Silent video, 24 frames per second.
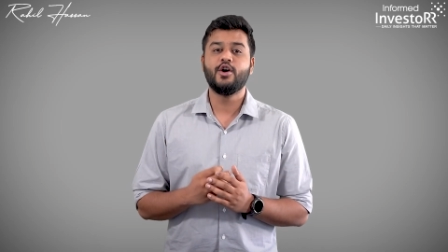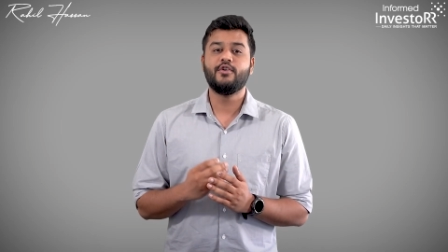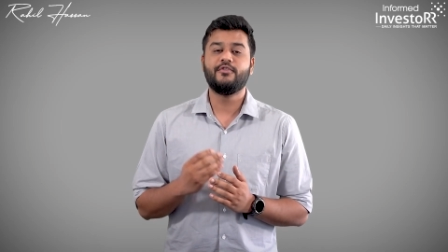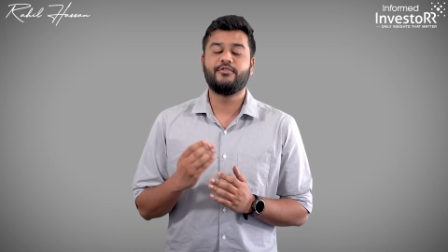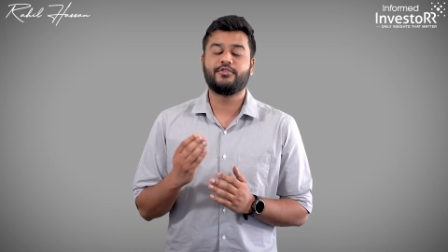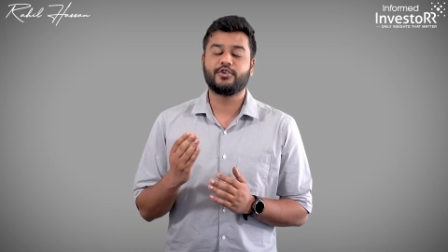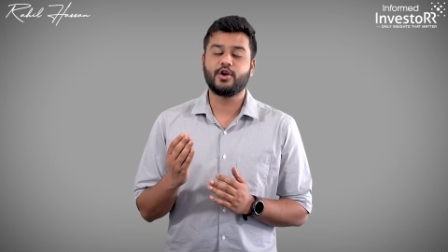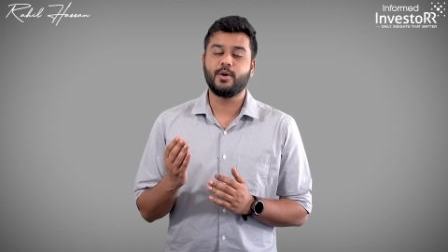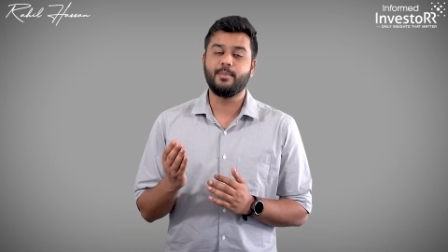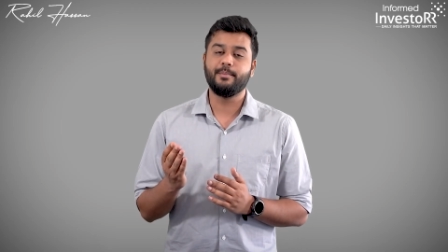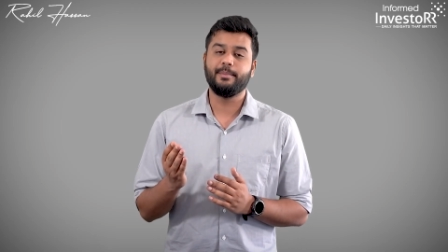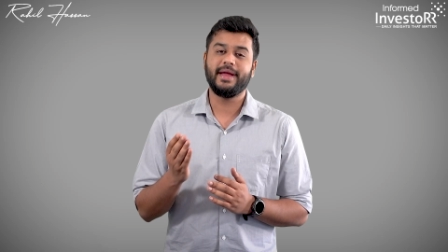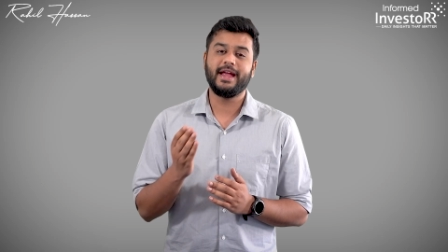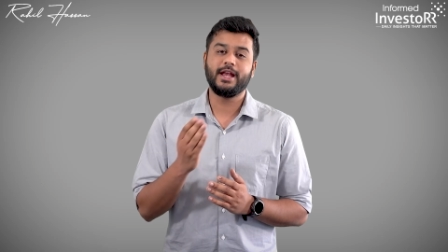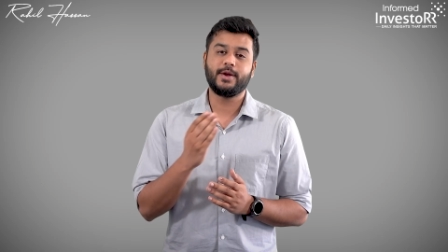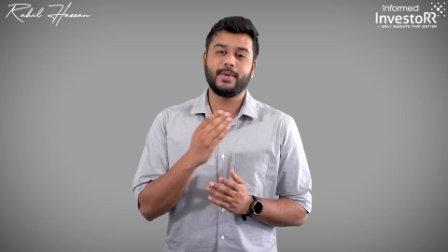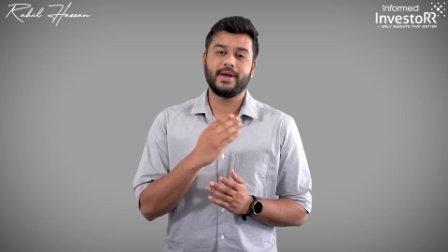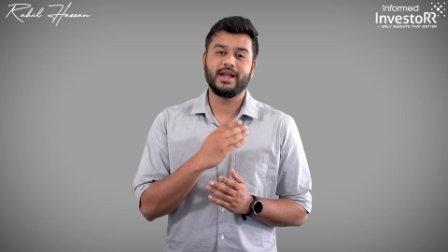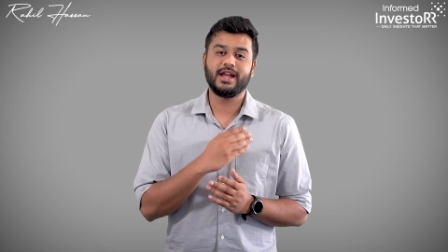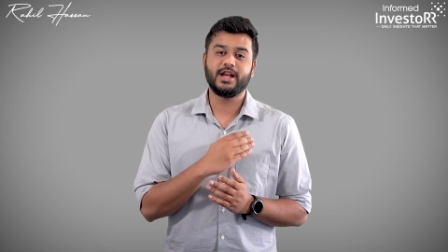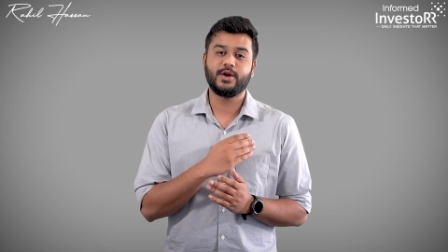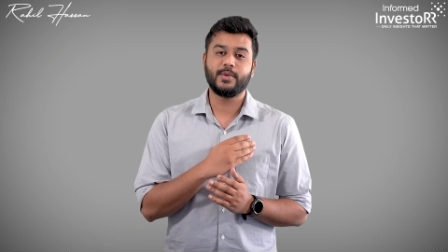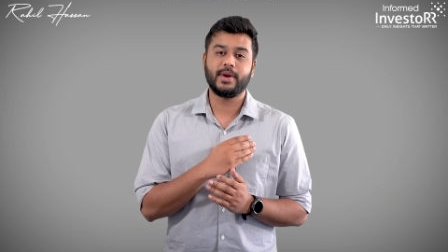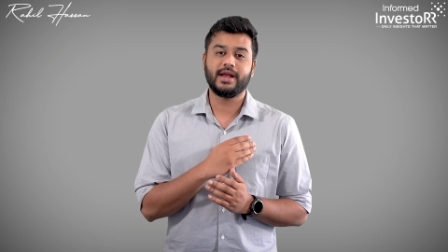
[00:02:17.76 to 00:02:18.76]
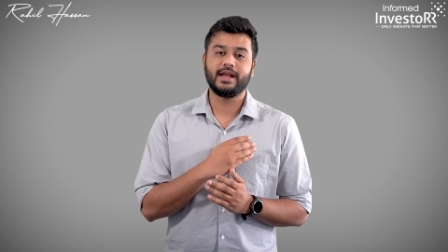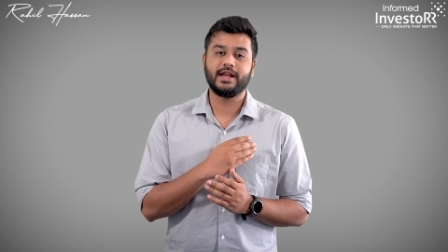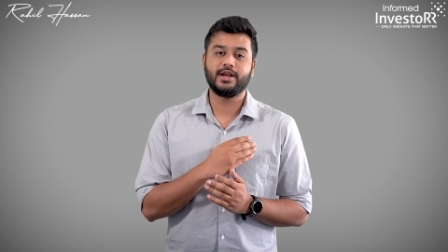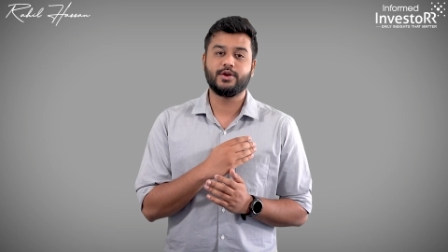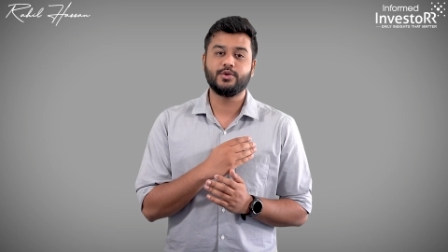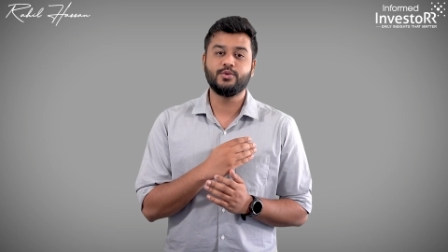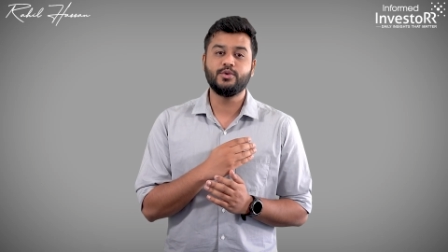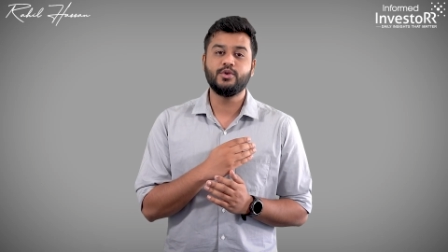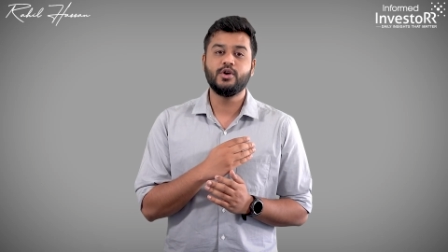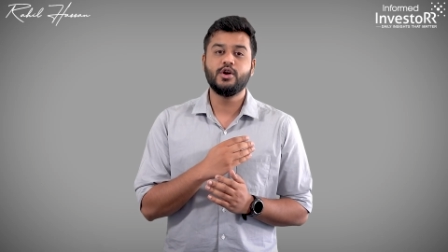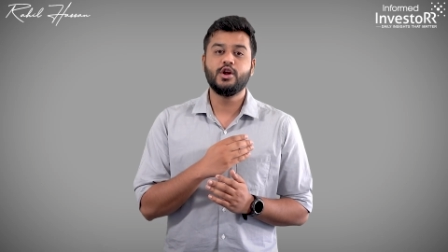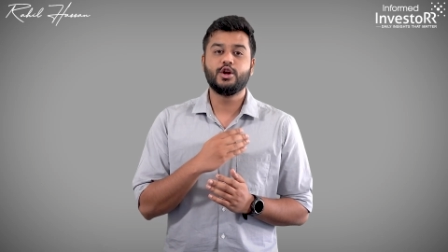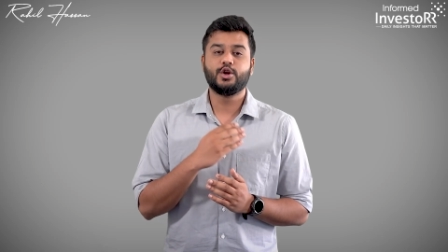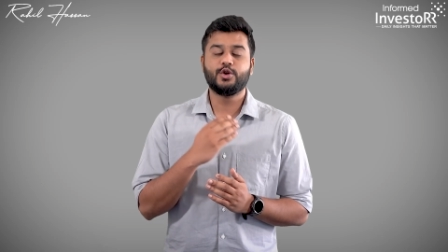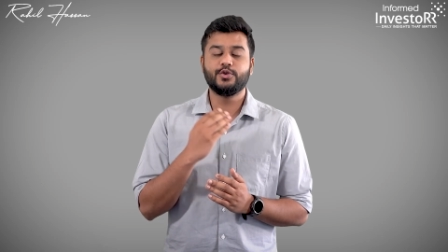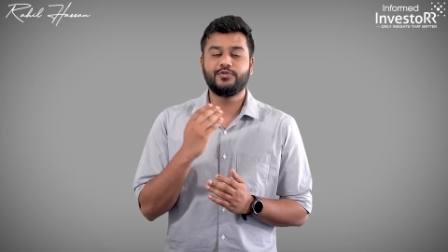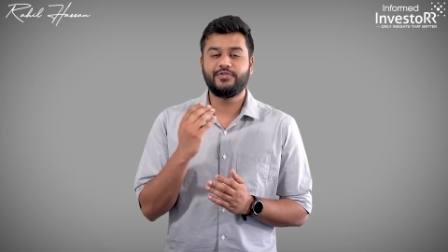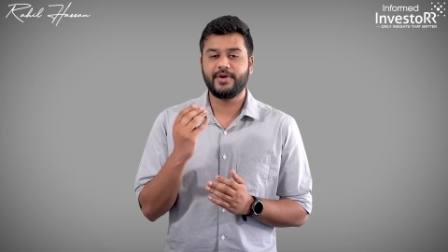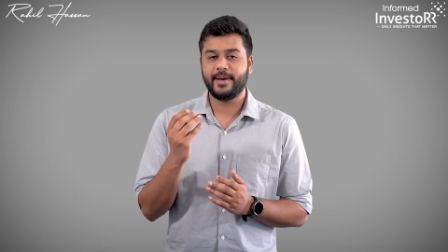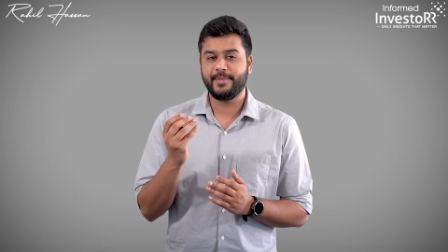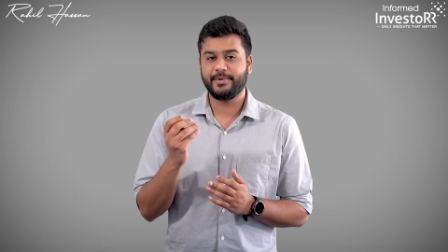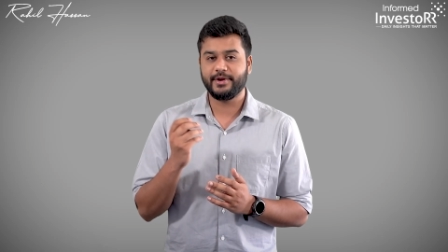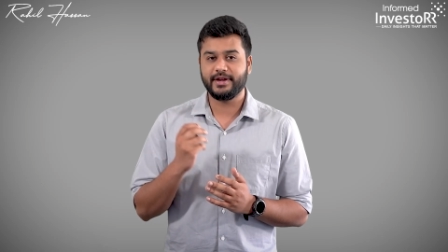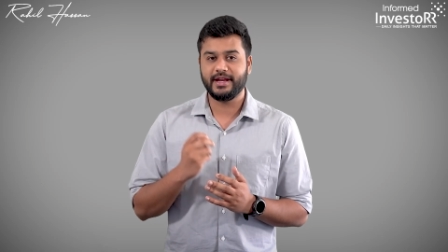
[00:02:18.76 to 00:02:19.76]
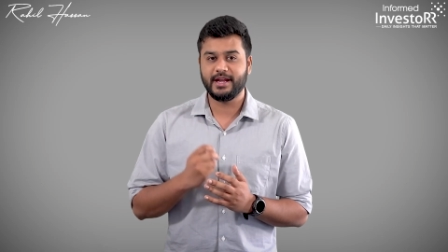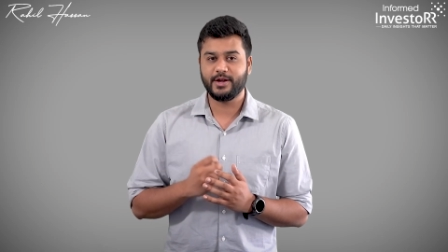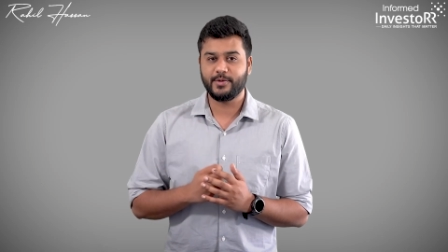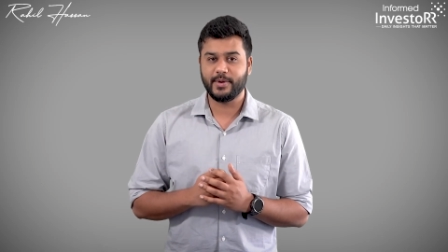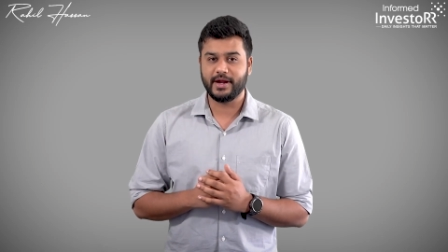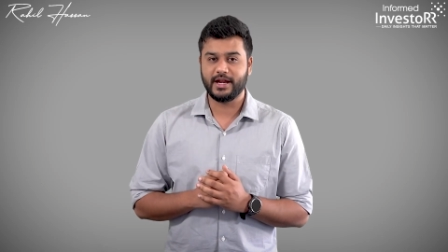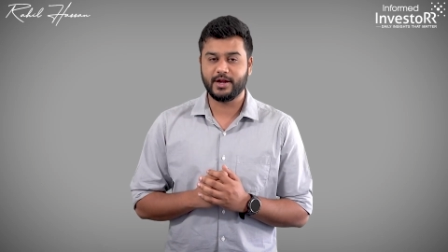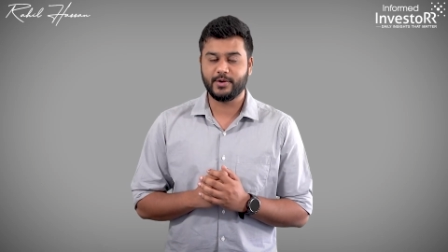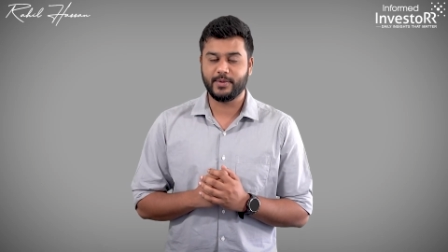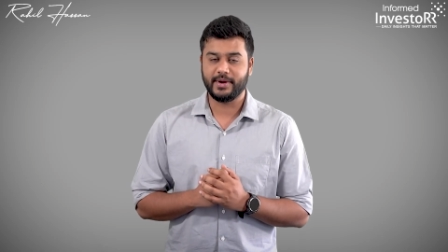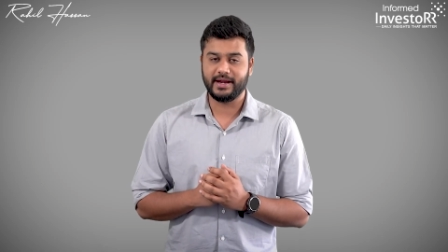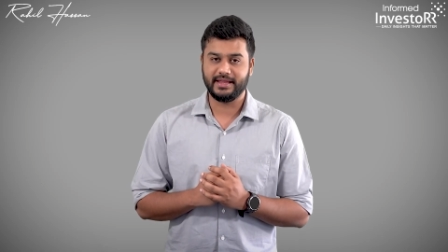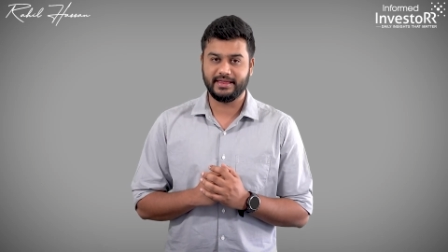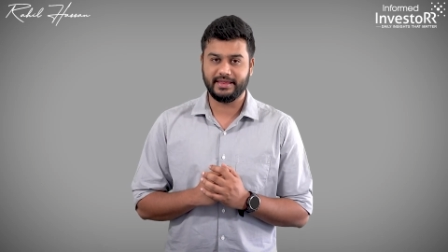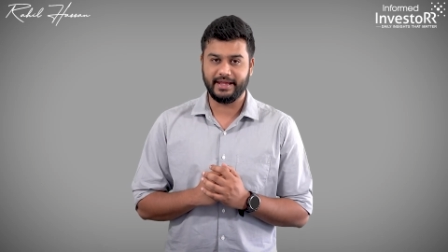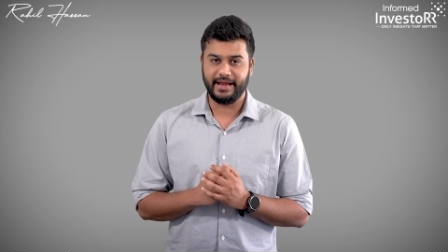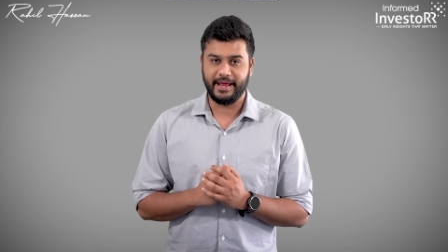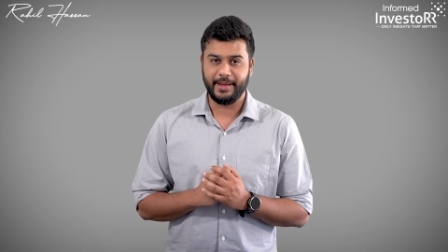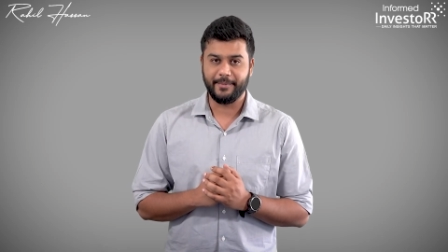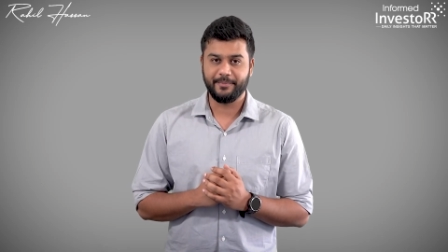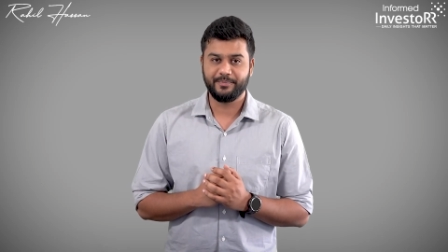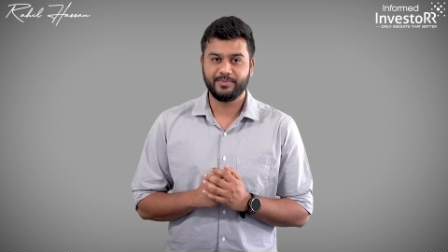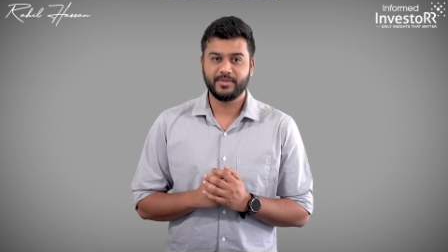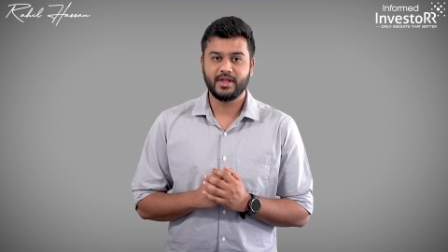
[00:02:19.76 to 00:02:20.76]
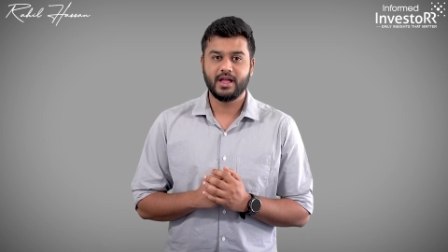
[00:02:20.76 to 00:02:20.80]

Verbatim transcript: from May 2022 to February 2023.